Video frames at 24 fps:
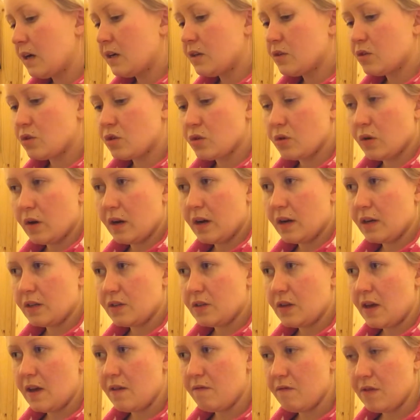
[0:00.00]
so I had,
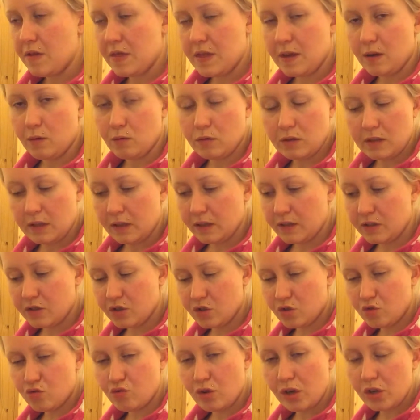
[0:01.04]
everything was like
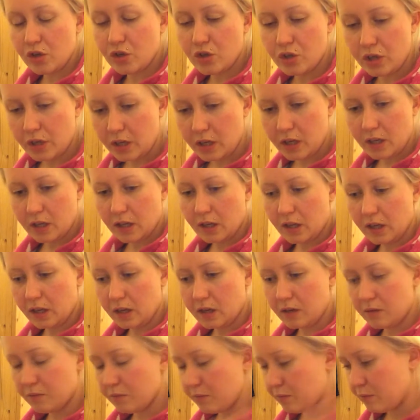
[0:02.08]
stretchy, like
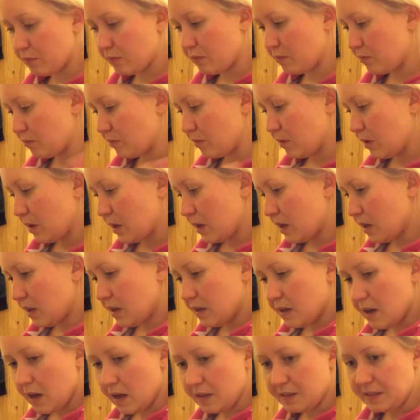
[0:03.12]

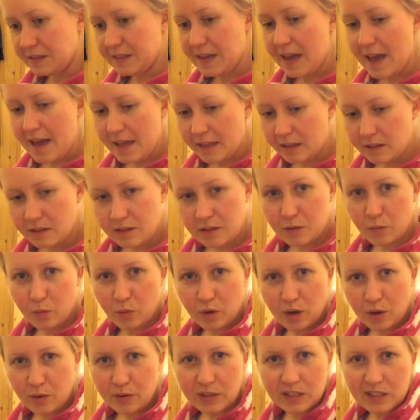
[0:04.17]
a tent,
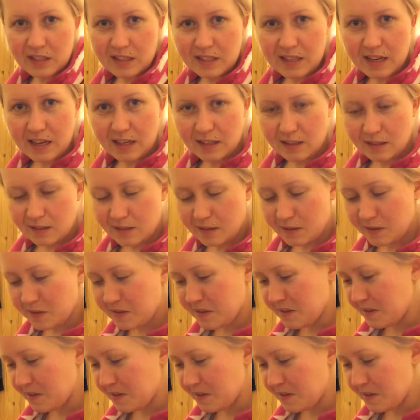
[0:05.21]
we're in a tent.